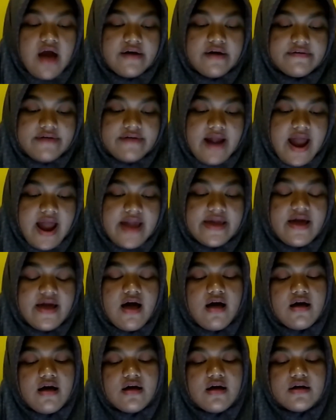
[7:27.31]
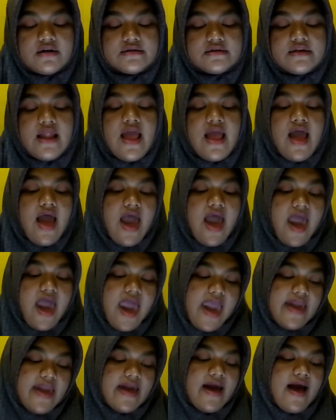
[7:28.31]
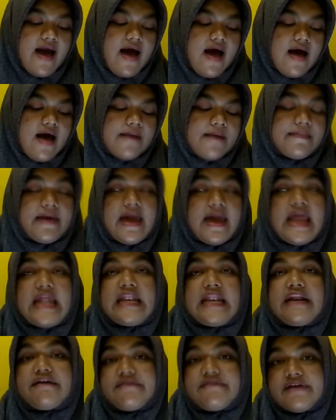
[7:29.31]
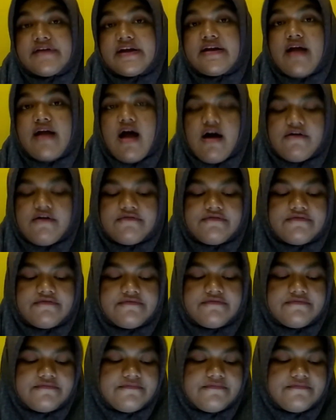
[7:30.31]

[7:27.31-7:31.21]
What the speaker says: write on, hang up, and read off